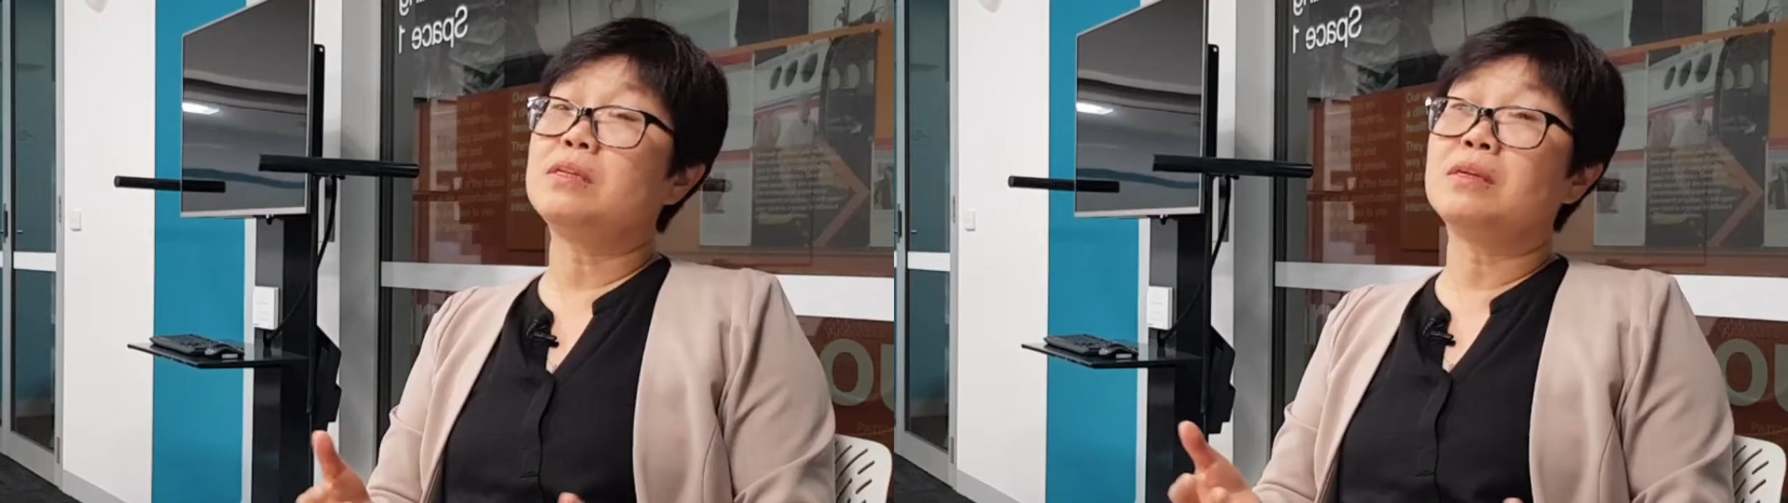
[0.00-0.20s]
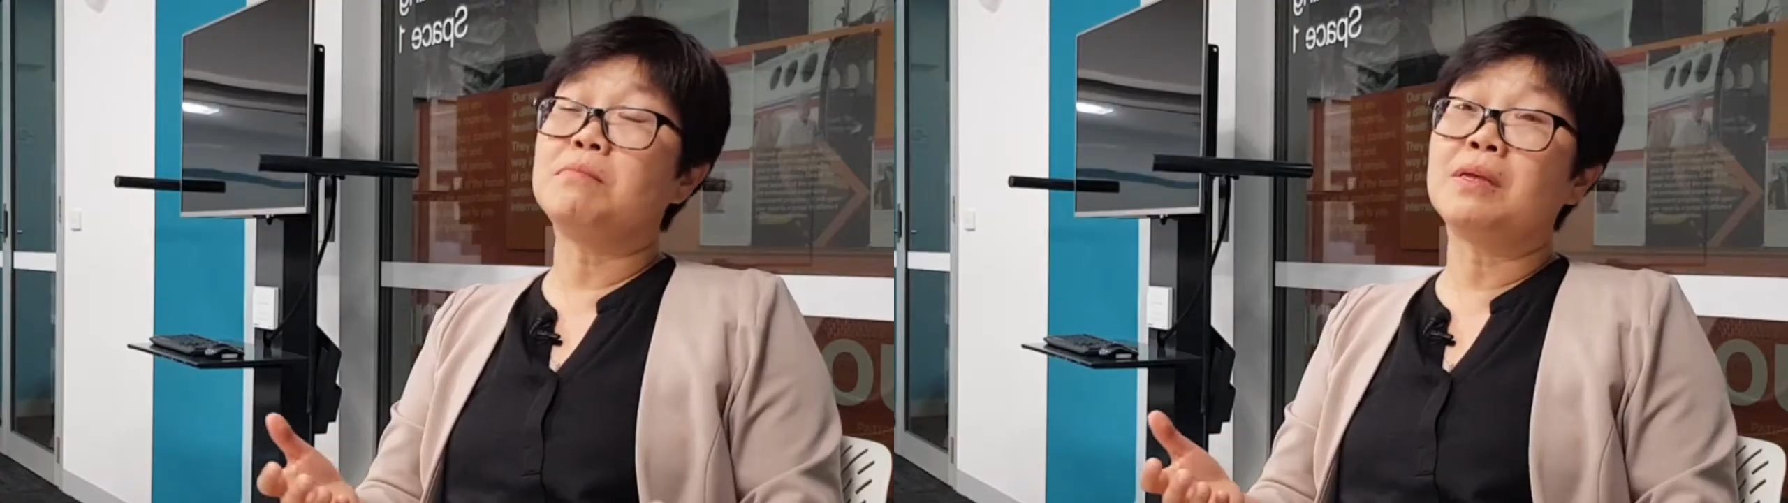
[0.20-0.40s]

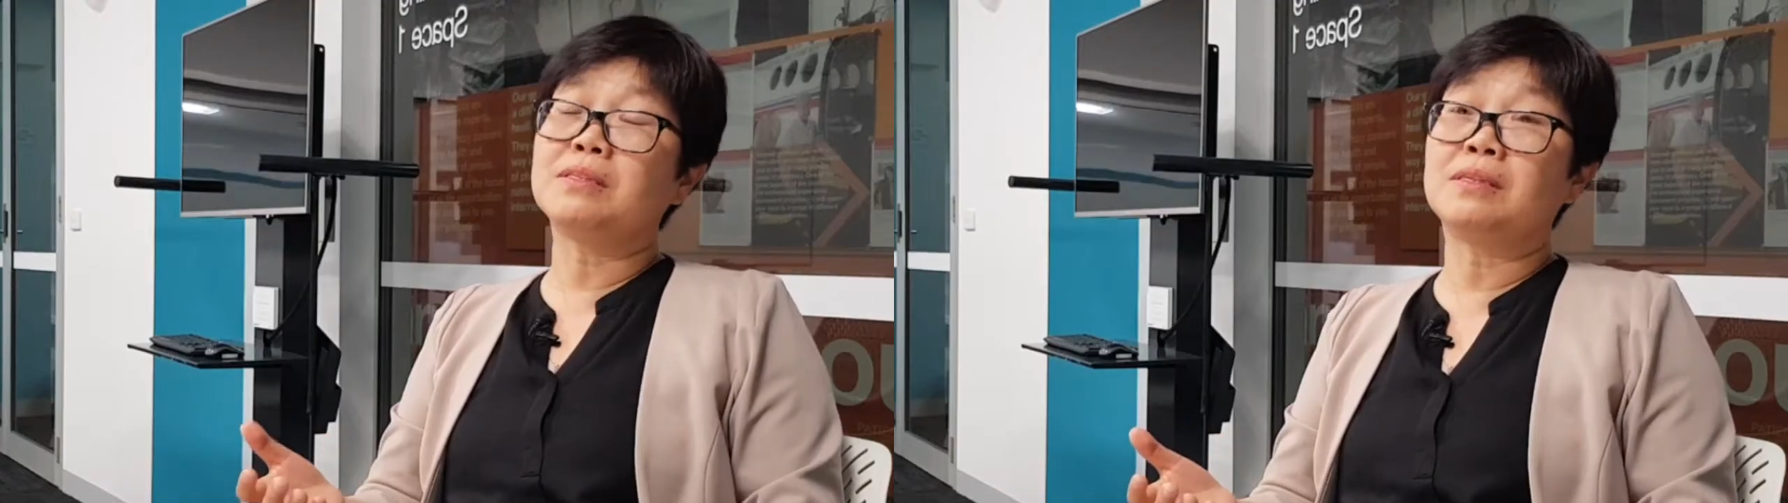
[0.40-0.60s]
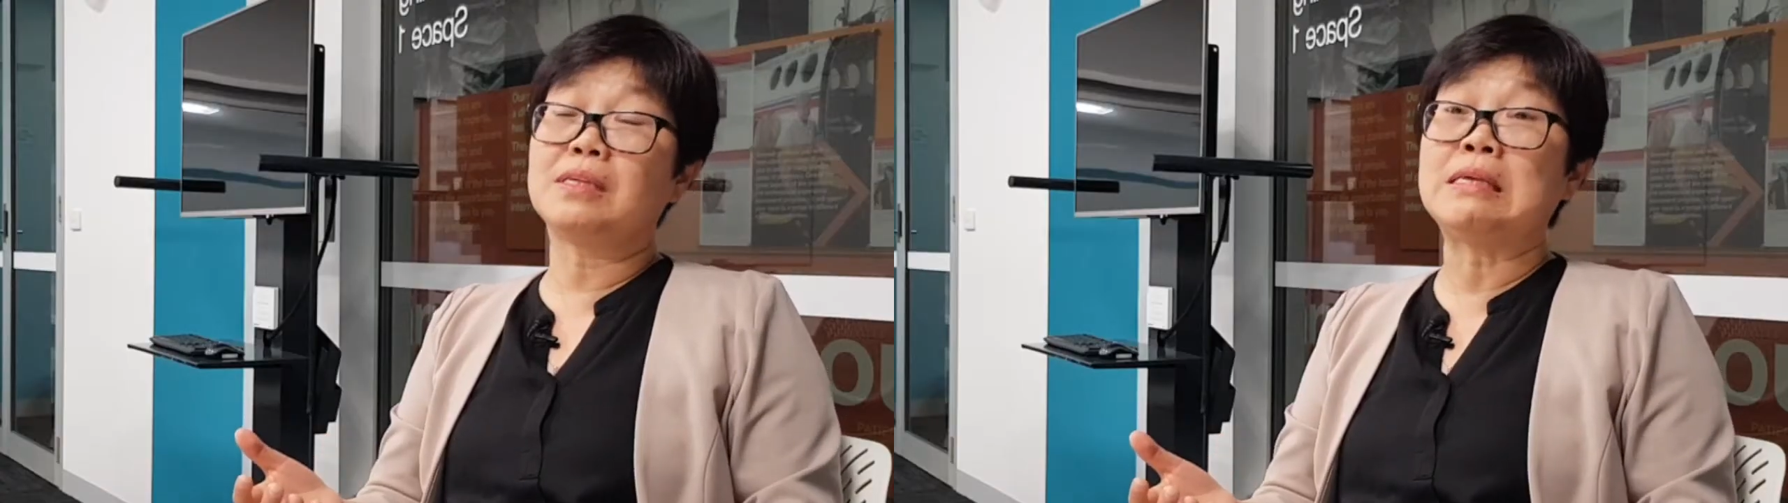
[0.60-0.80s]
It
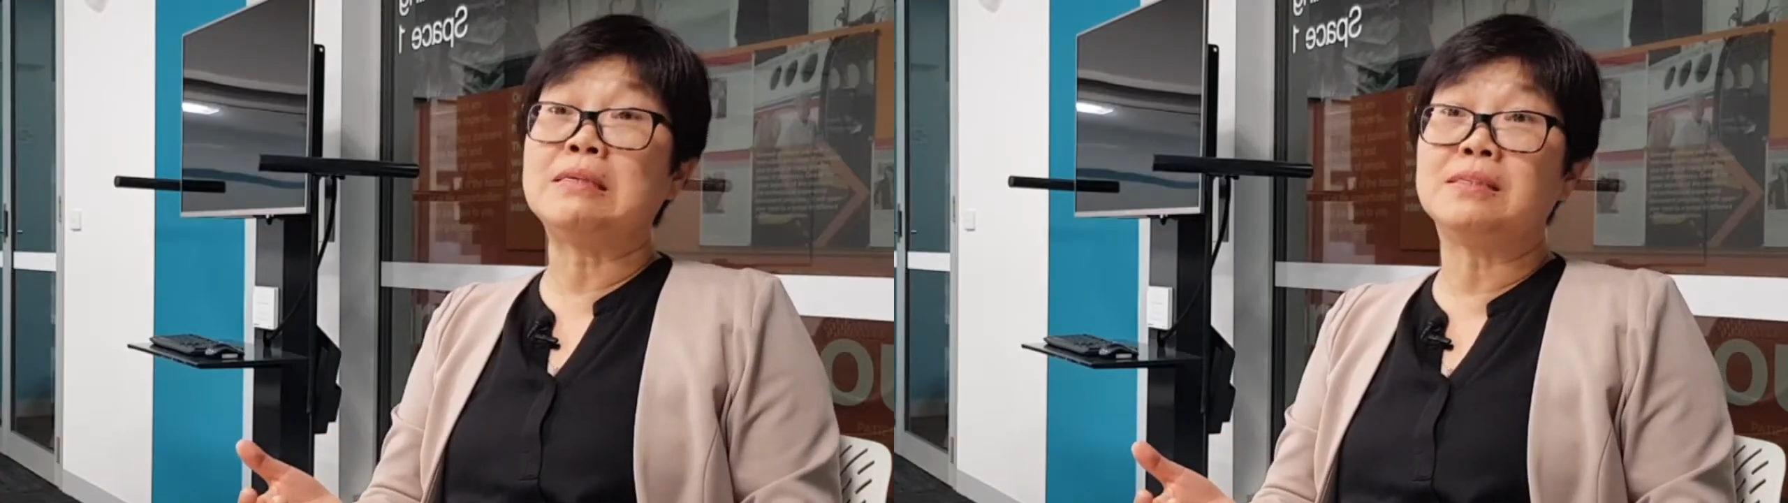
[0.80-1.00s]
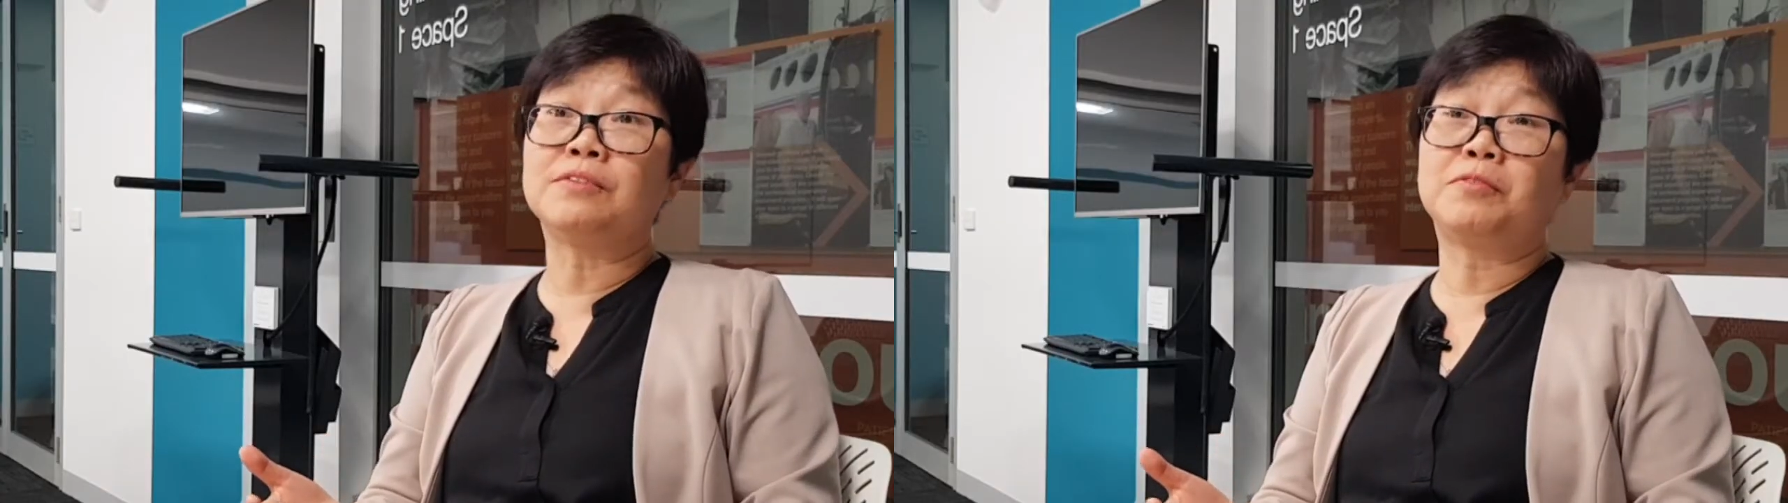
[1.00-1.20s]
makes it
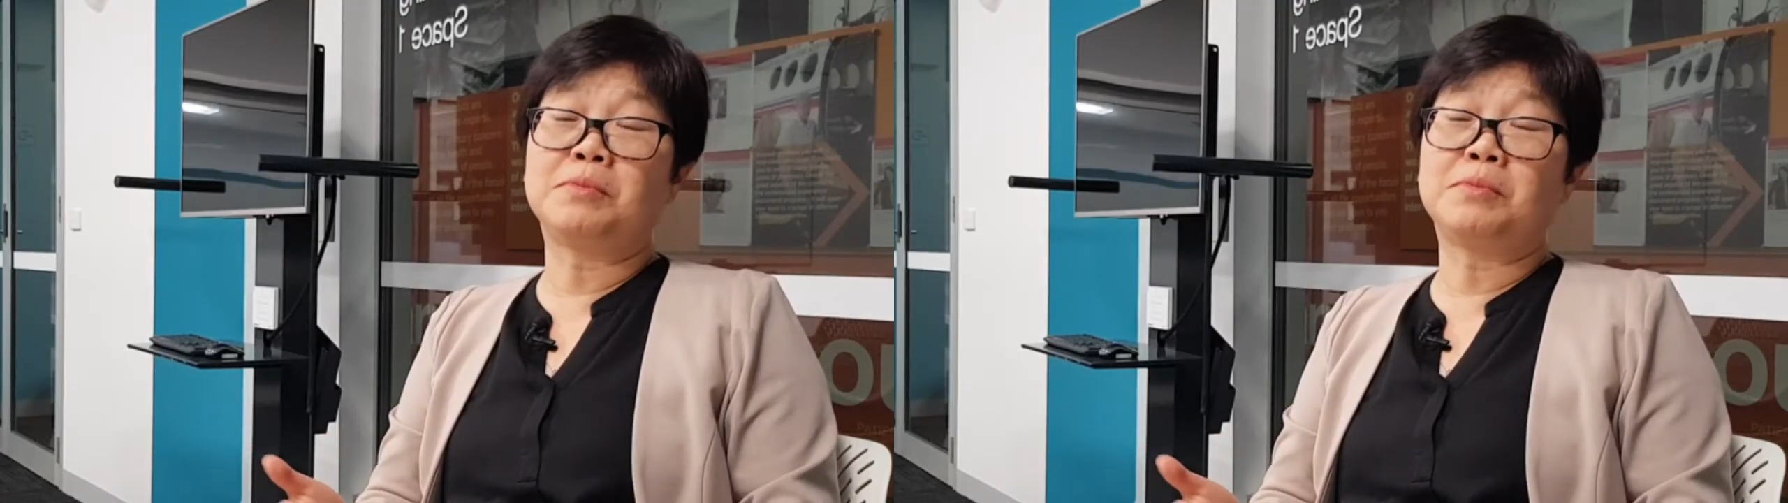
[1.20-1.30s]
easier for